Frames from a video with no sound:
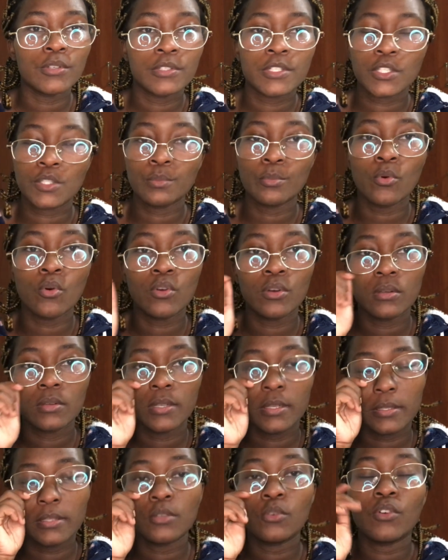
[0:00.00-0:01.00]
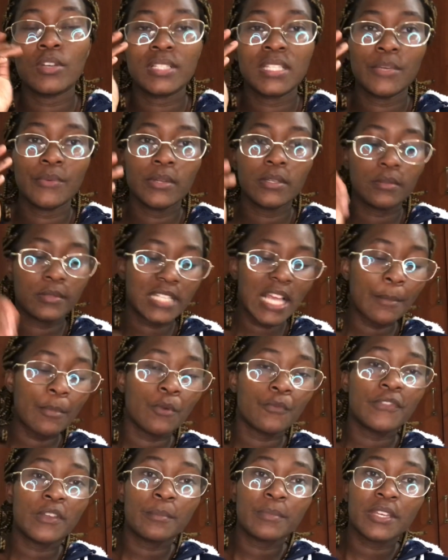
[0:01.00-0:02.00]
small, because some of
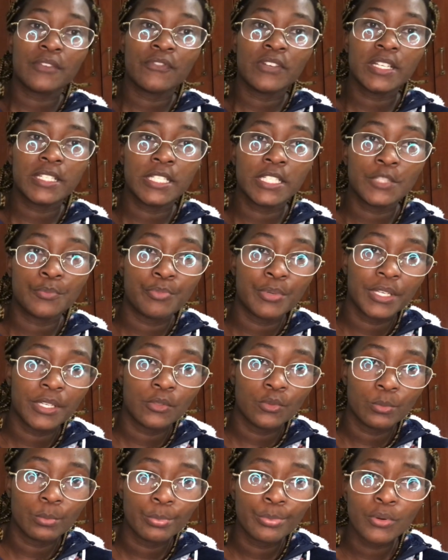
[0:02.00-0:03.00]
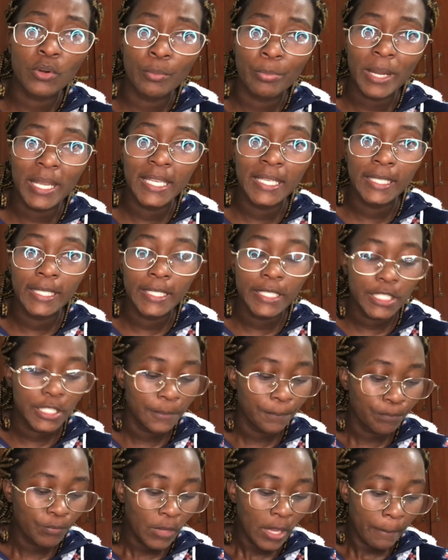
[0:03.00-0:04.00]
them, they really didn't speak proper English,
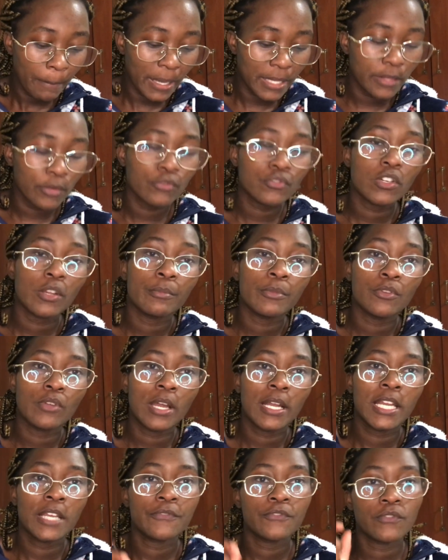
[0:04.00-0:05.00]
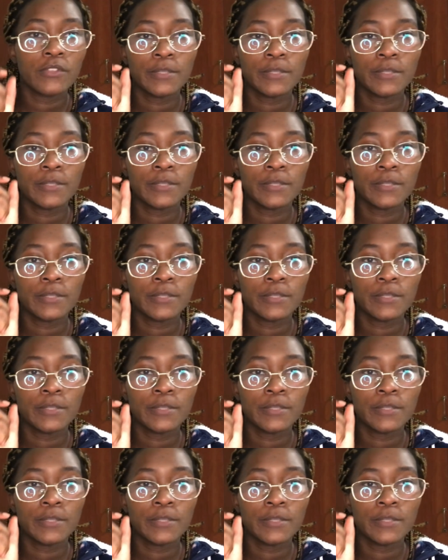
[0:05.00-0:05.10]
but they told me you are left with